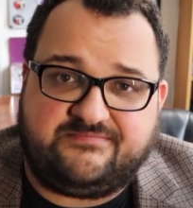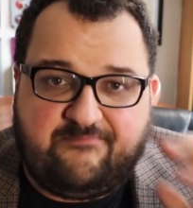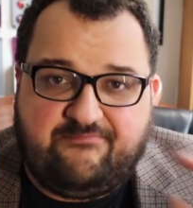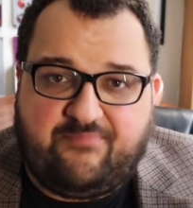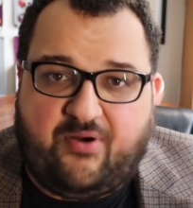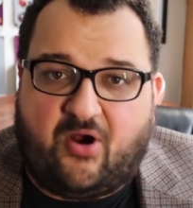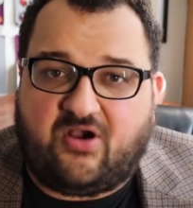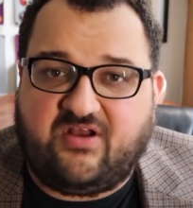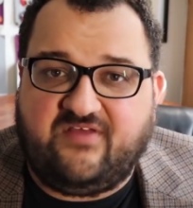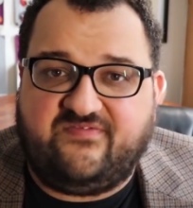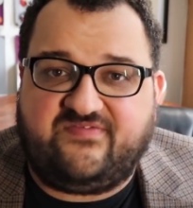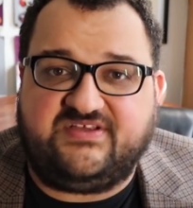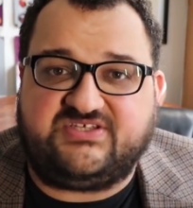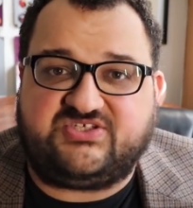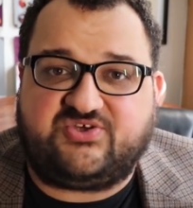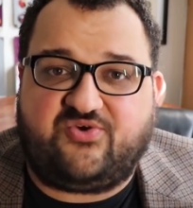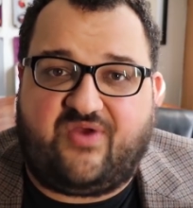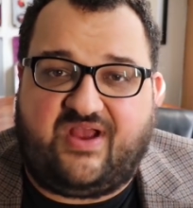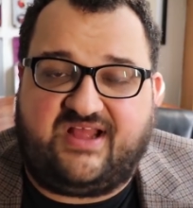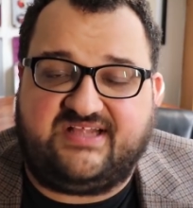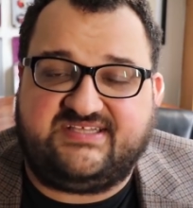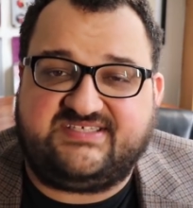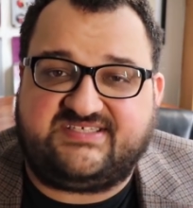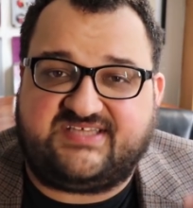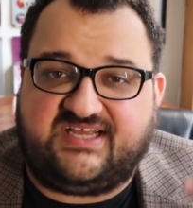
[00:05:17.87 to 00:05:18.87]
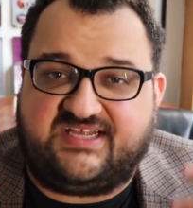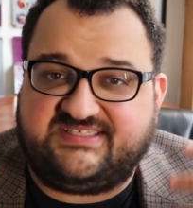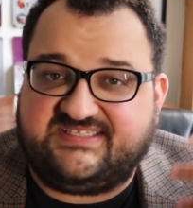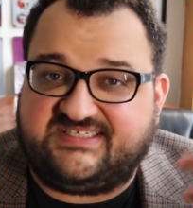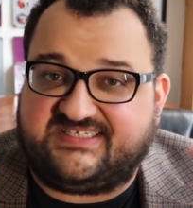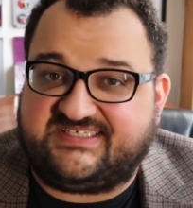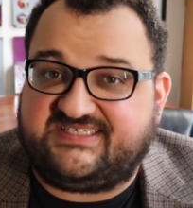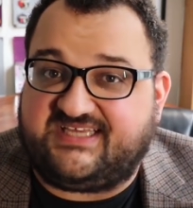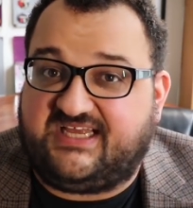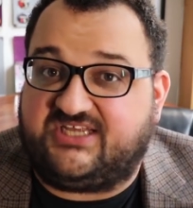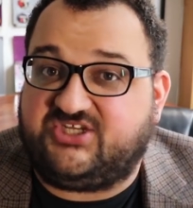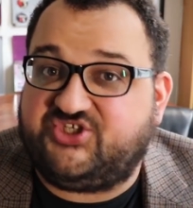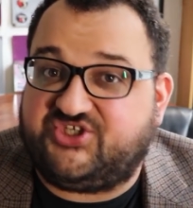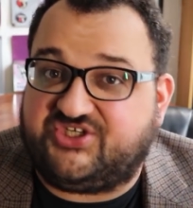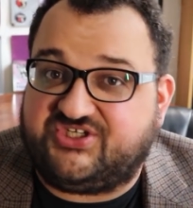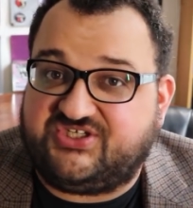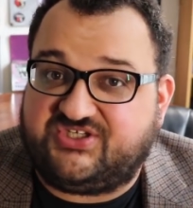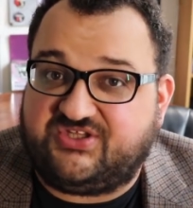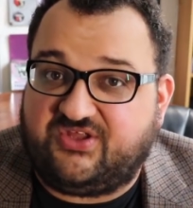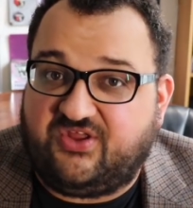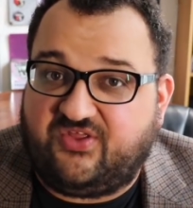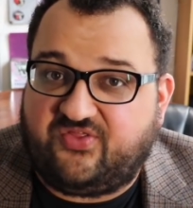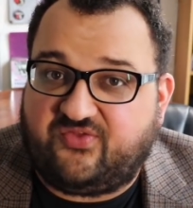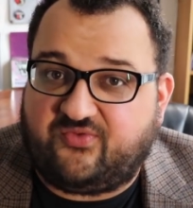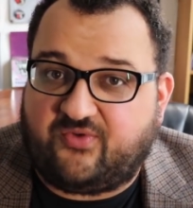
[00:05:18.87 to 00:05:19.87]
And part of this grandson's ascension
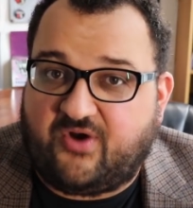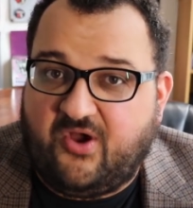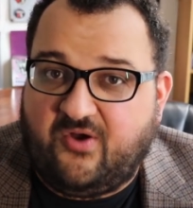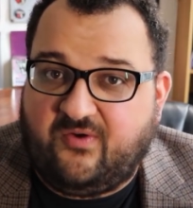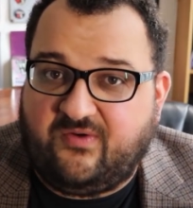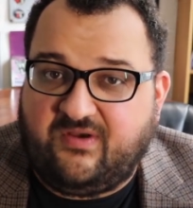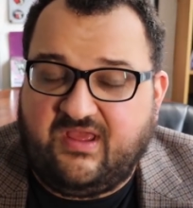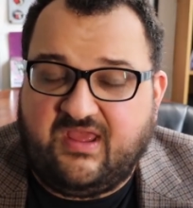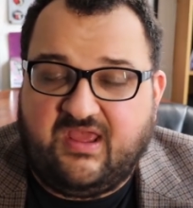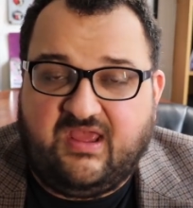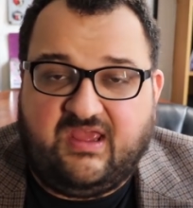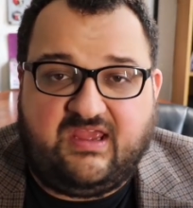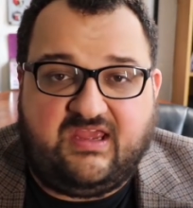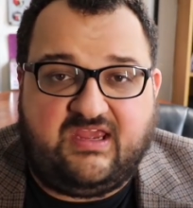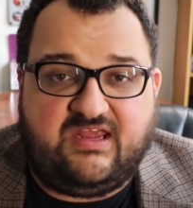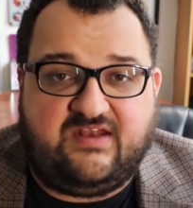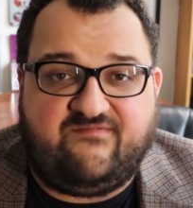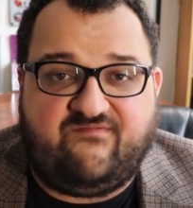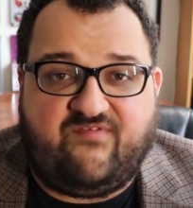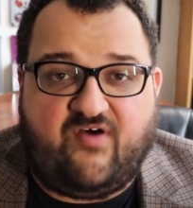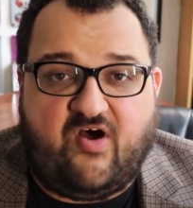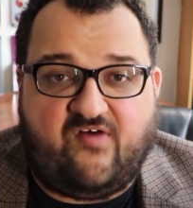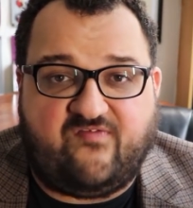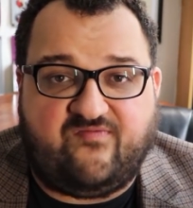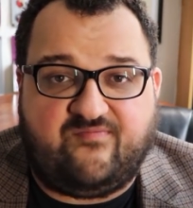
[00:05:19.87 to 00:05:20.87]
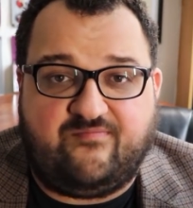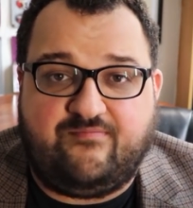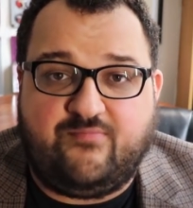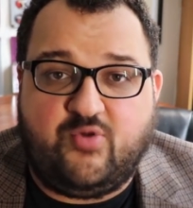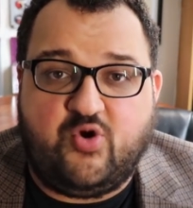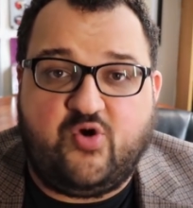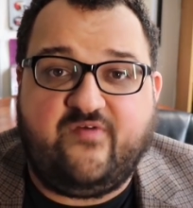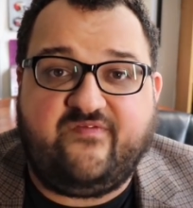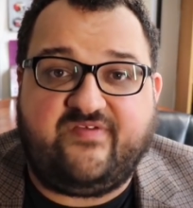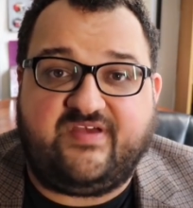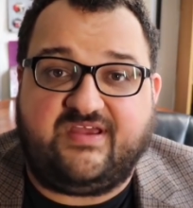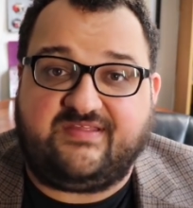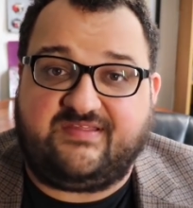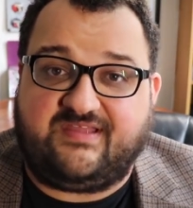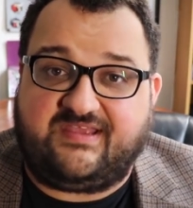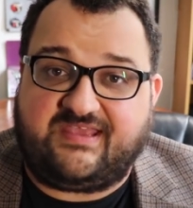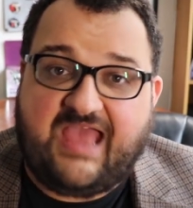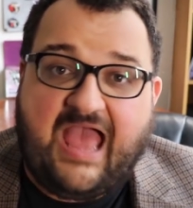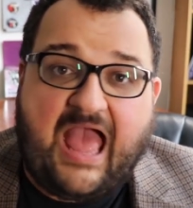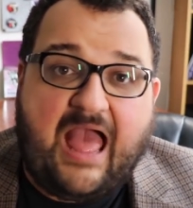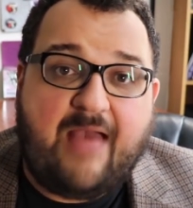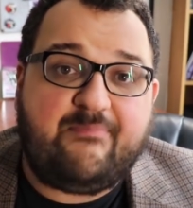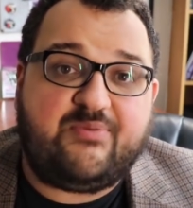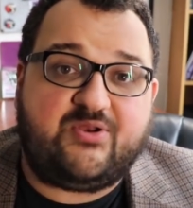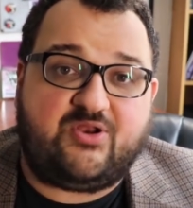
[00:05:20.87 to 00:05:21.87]
to the throne involved moving the
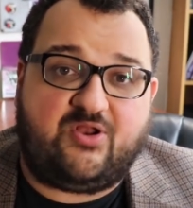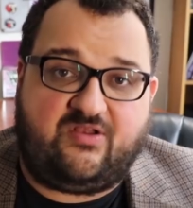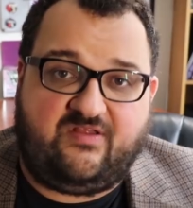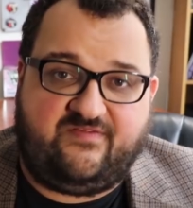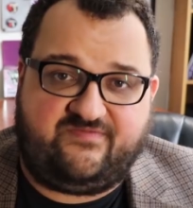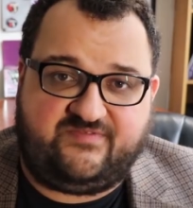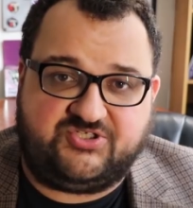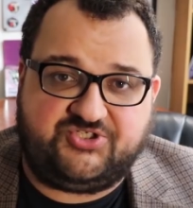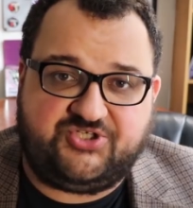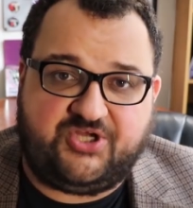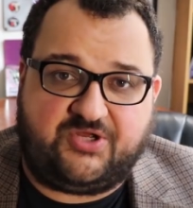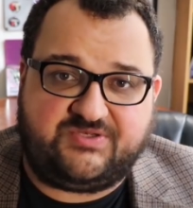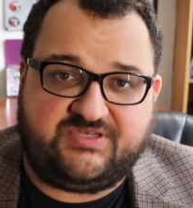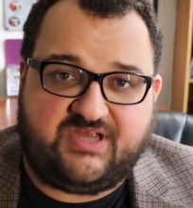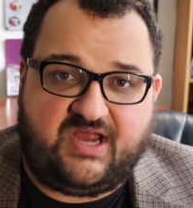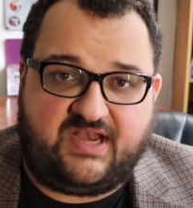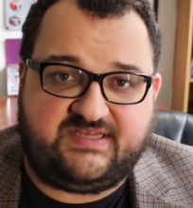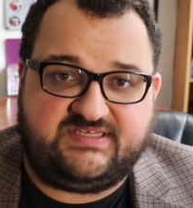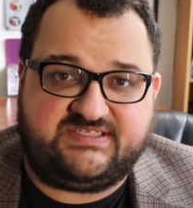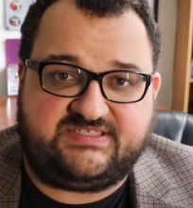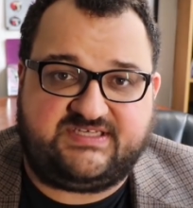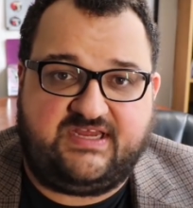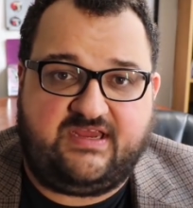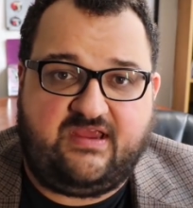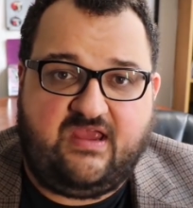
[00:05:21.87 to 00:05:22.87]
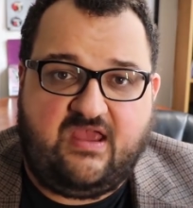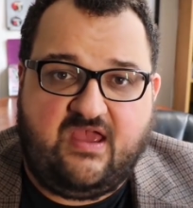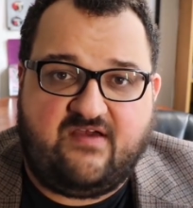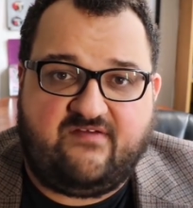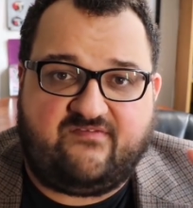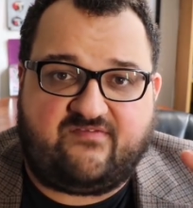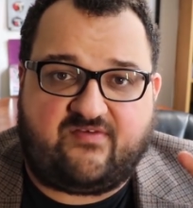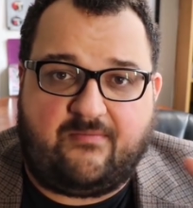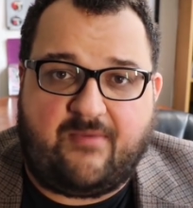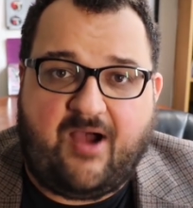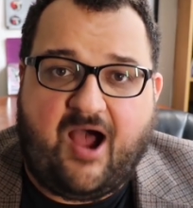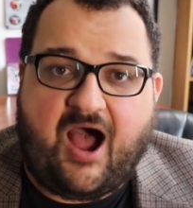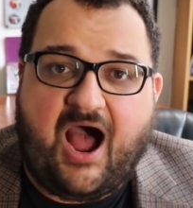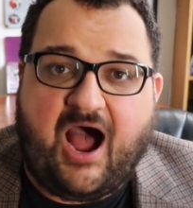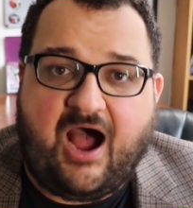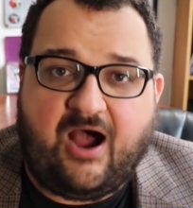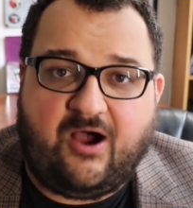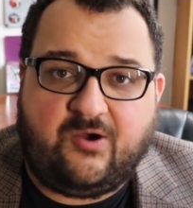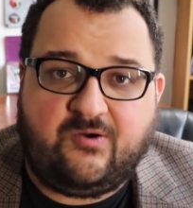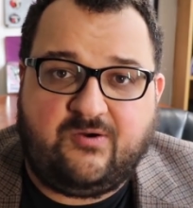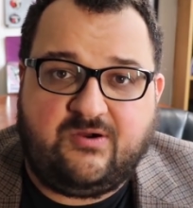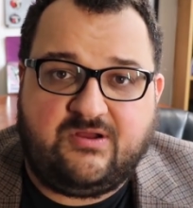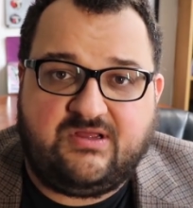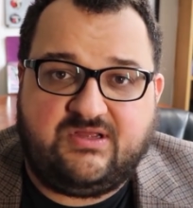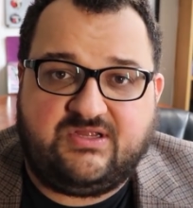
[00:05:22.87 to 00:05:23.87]
capital of the Zhou dynasty from
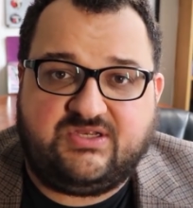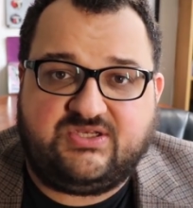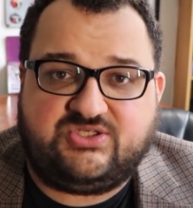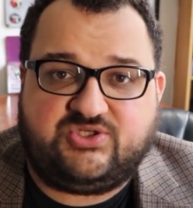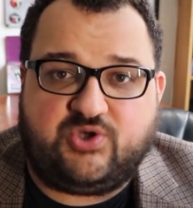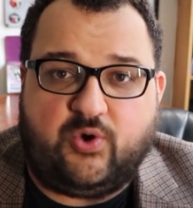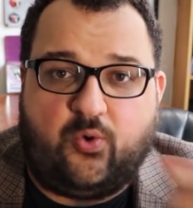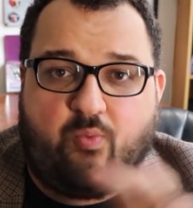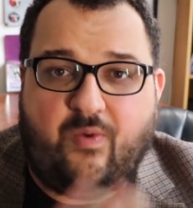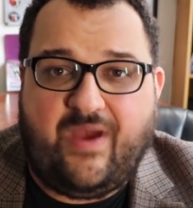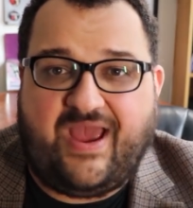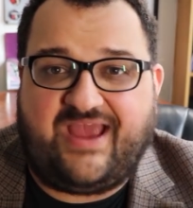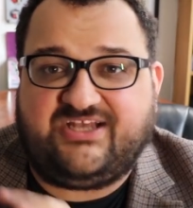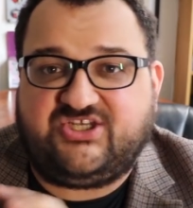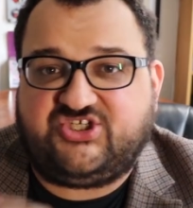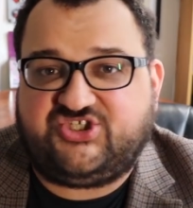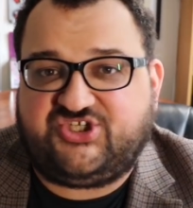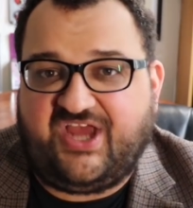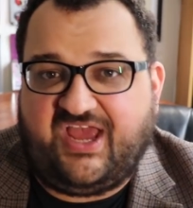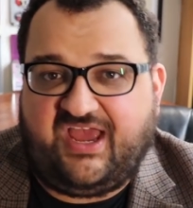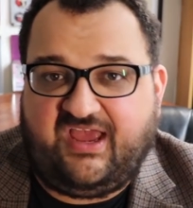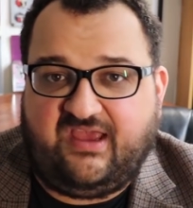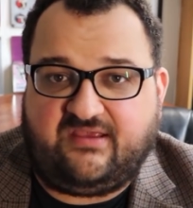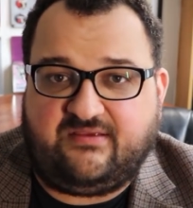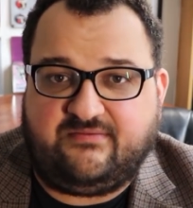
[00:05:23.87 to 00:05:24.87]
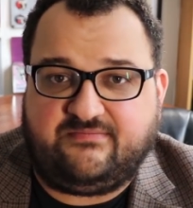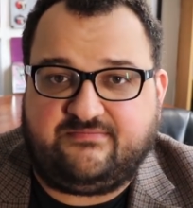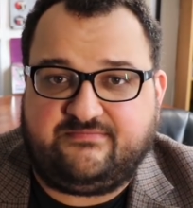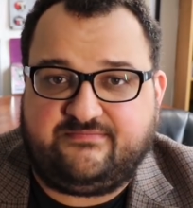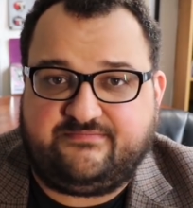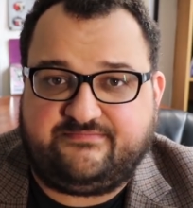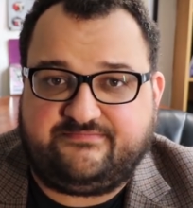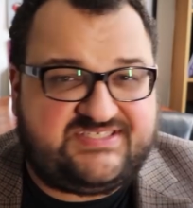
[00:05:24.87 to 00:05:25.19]
Hao to Wangcheng.